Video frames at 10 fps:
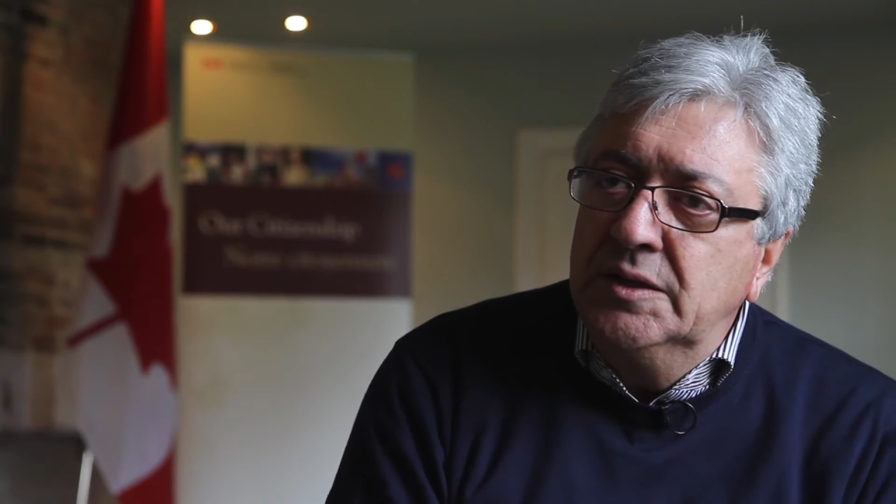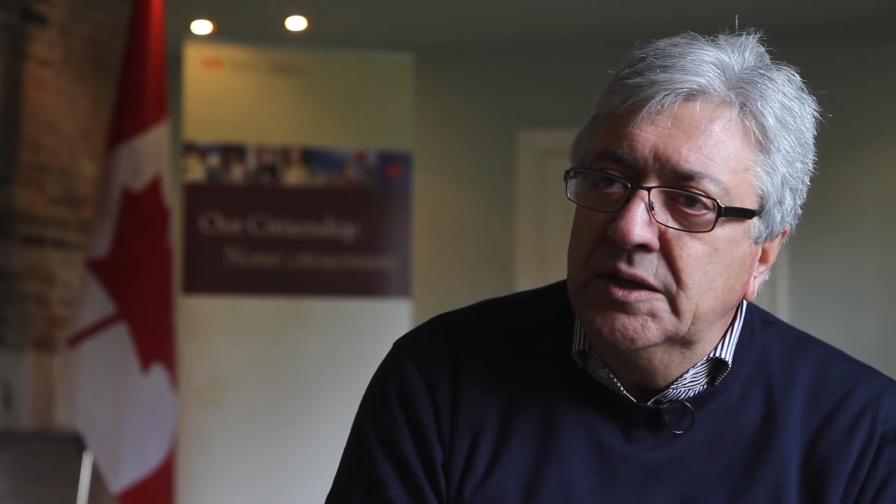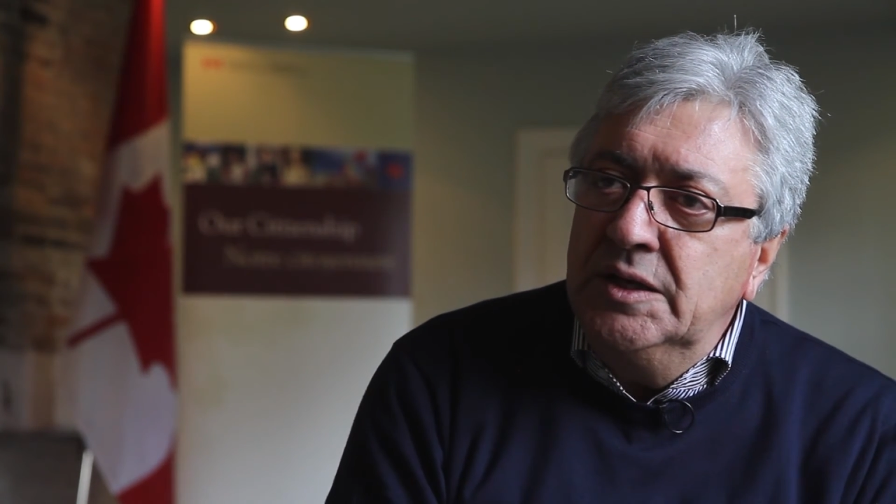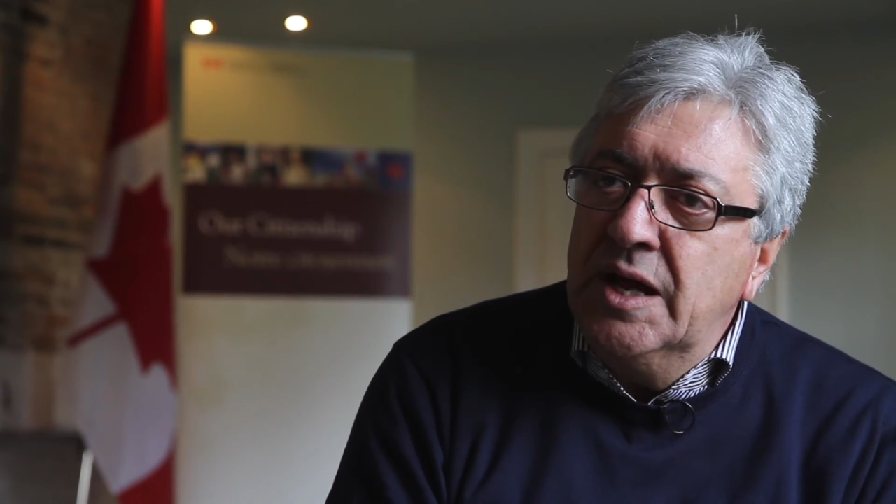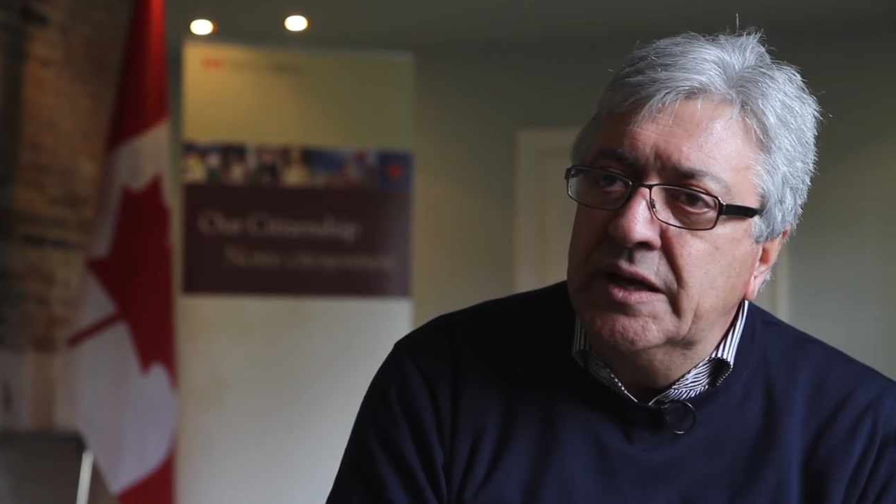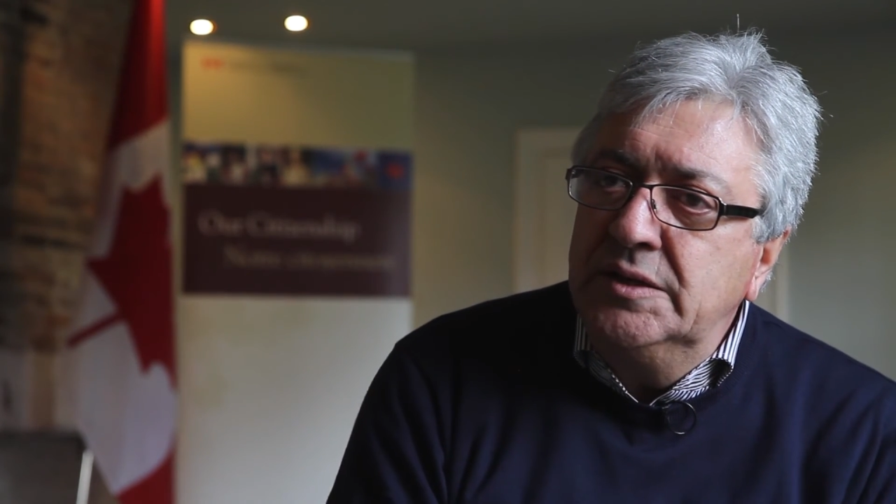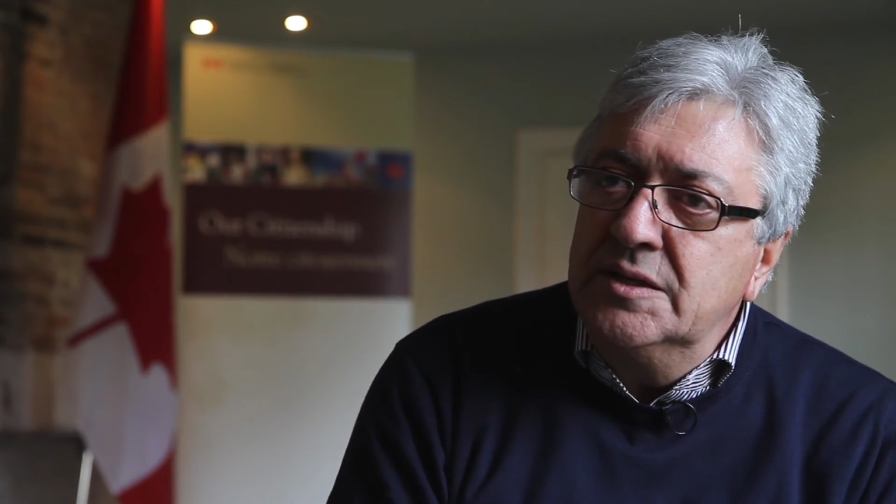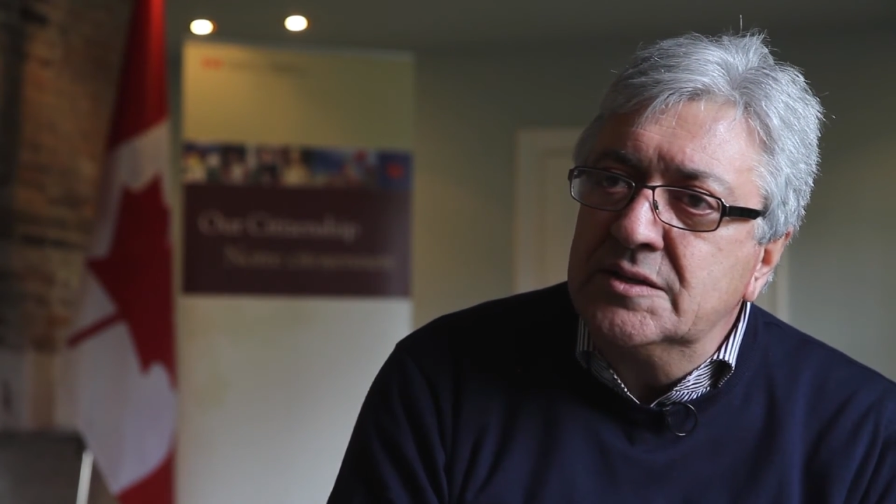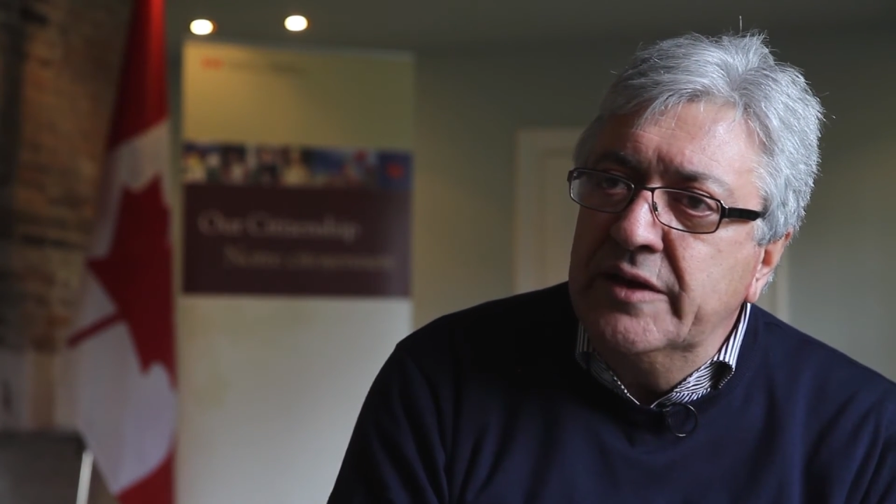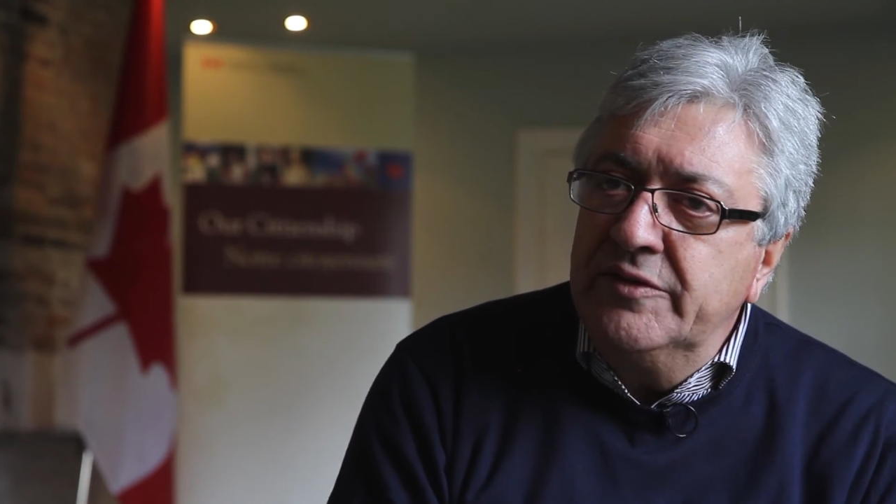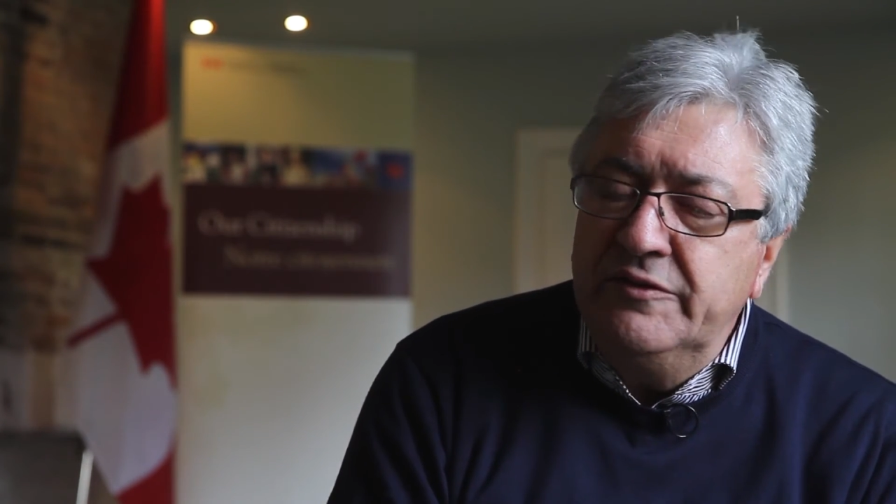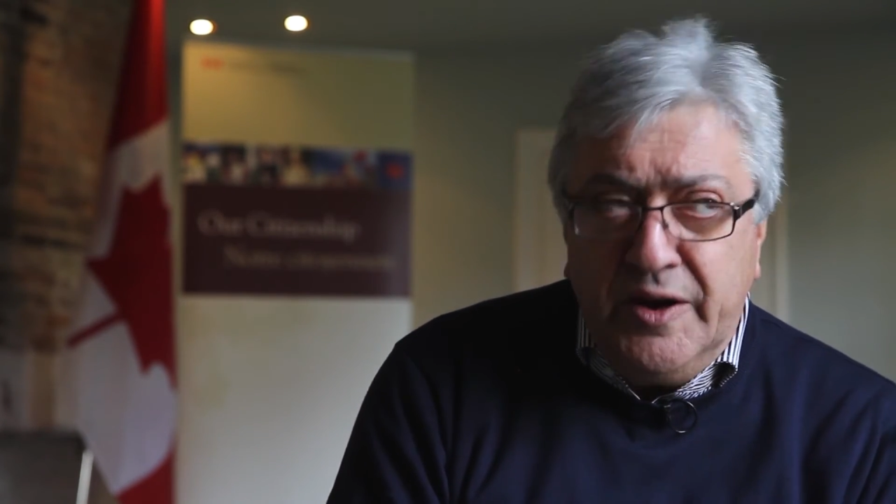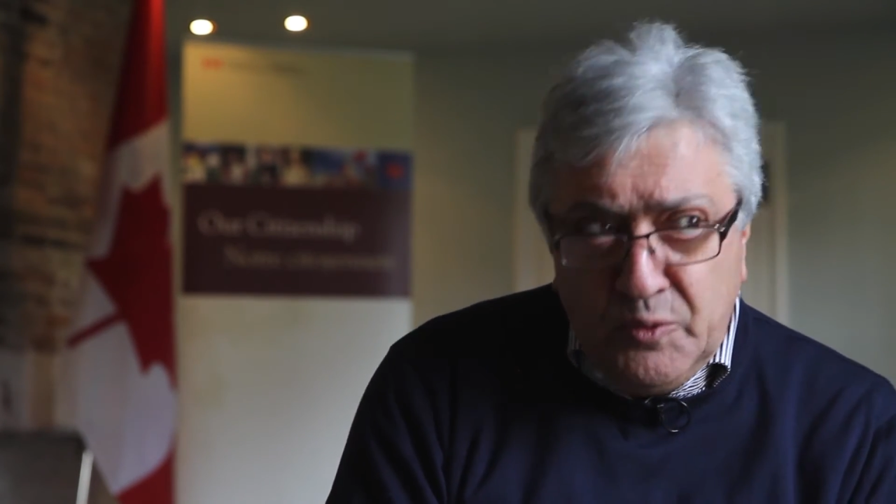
in 1975.